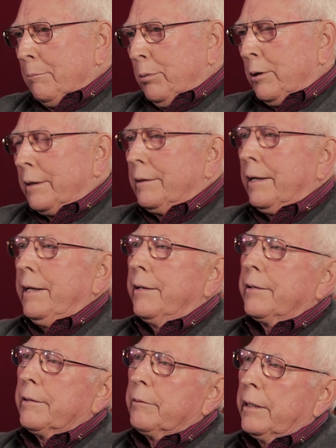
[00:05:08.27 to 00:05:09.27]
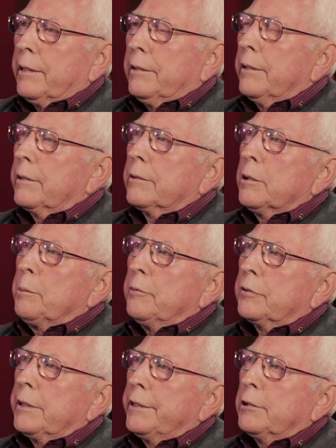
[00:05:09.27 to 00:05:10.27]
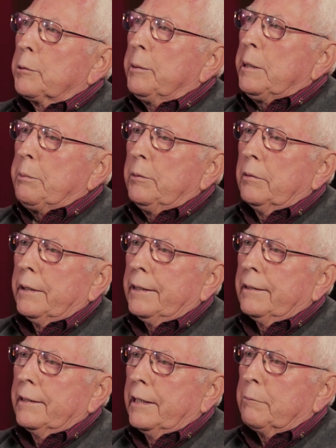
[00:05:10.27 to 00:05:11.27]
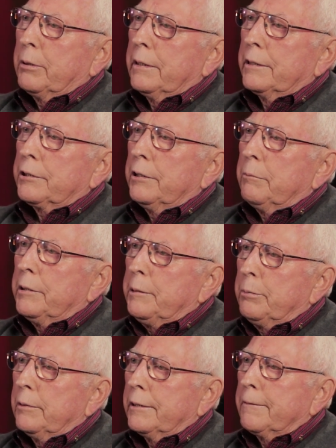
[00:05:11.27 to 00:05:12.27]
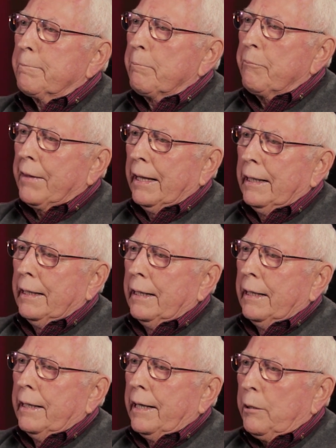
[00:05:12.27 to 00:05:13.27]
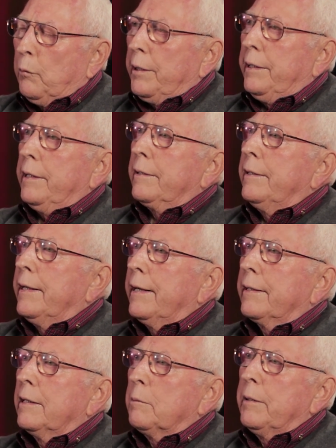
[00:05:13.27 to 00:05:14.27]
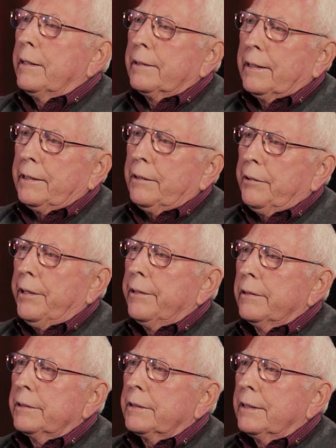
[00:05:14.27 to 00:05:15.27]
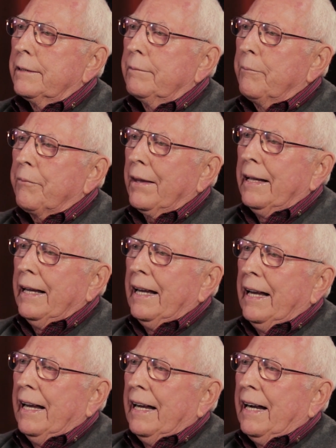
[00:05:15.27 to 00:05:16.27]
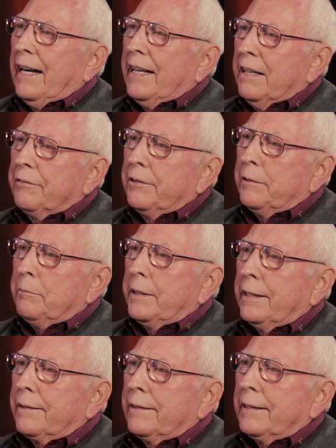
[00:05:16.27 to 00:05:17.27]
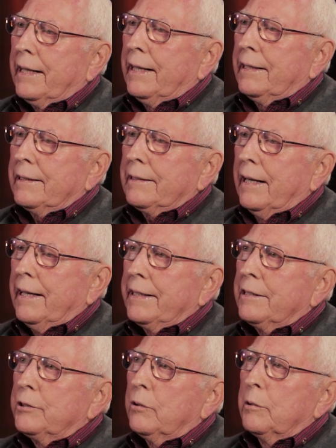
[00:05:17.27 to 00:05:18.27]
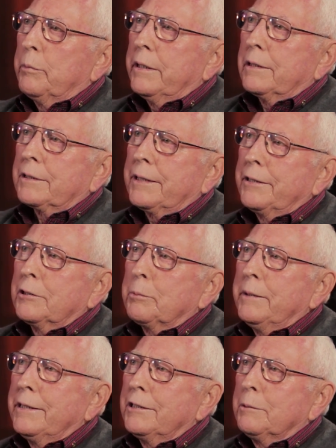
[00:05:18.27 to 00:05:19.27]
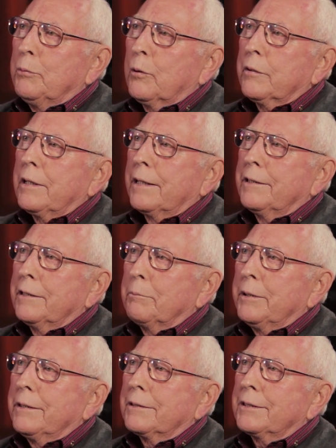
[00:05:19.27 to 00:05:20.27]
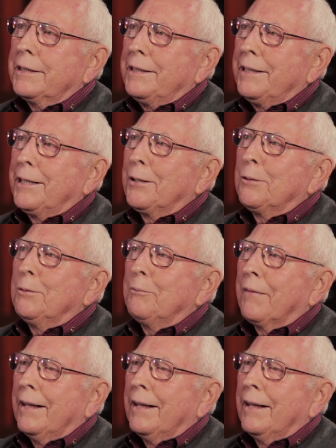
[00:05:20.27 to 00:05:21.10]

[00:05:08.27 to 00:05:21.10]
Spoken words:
put together a really good group of salespeople and production people, and we did that in about 8 years. And I have to admit that I enjoyed being a sales manager more than I did being a CEO,